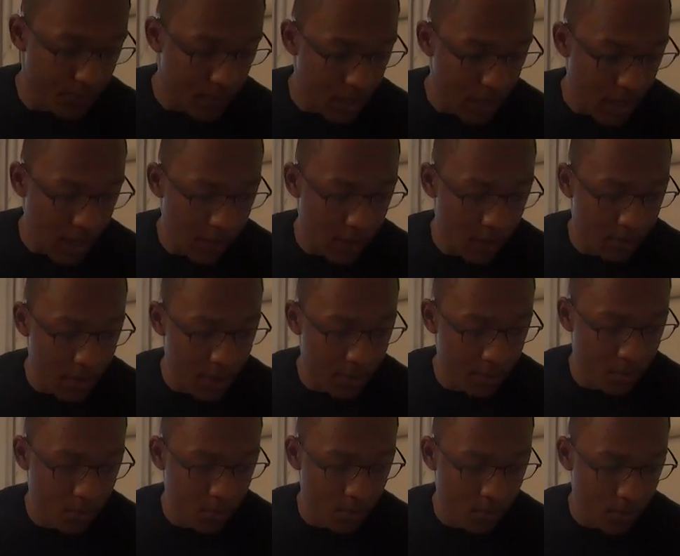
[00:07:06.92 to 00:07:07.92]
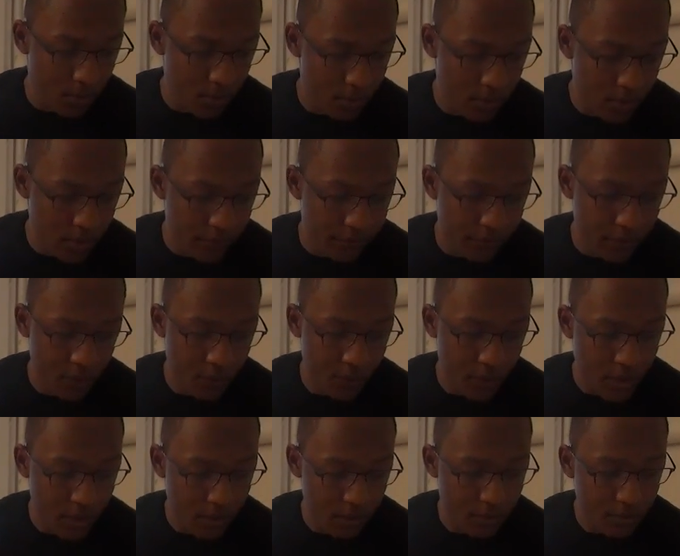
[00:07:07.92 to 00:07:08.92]
how many people have
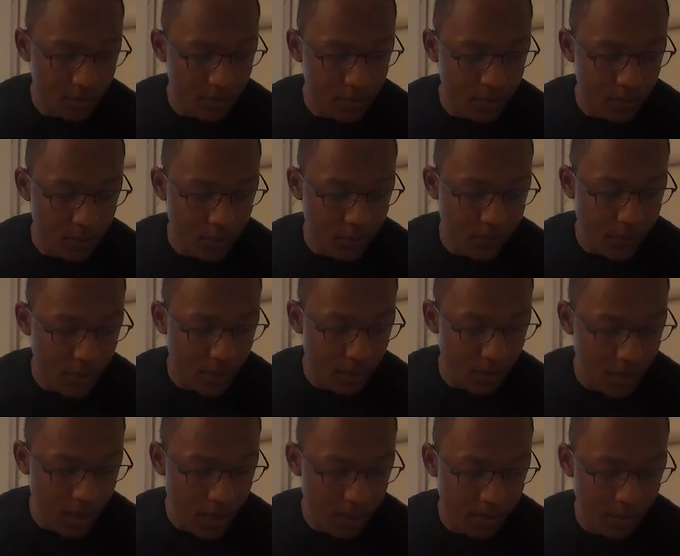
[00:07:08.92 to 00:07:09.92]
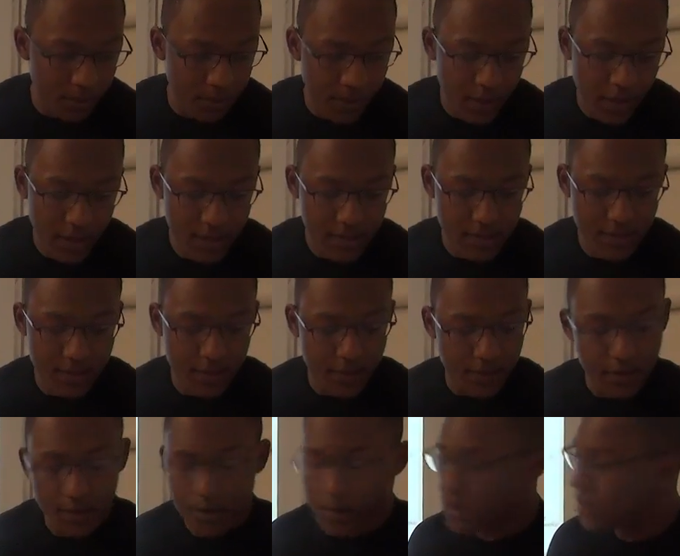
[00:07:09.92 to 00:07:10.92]
viewed it within a couple of days.
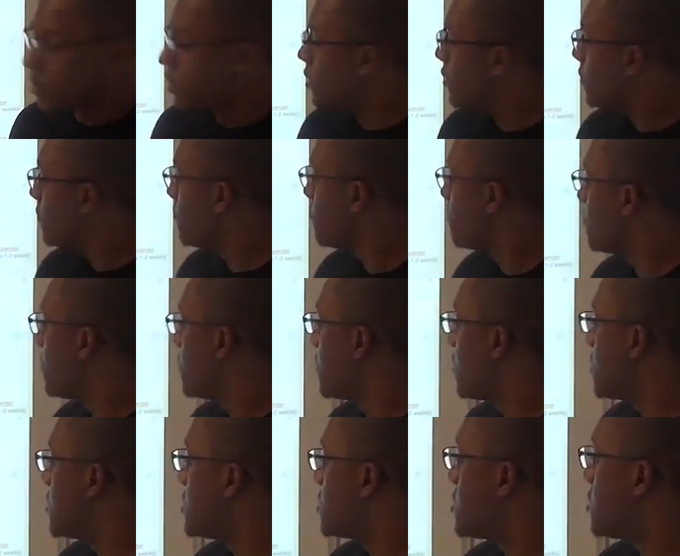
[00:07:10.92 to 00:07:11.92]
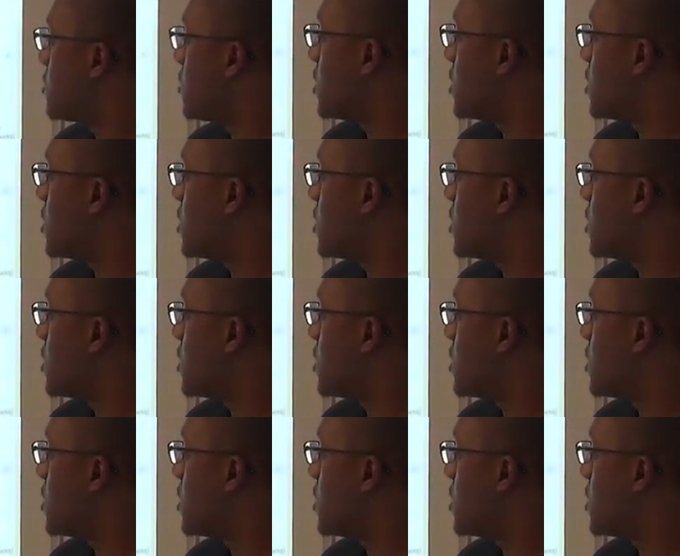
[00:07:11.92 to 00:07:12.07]
So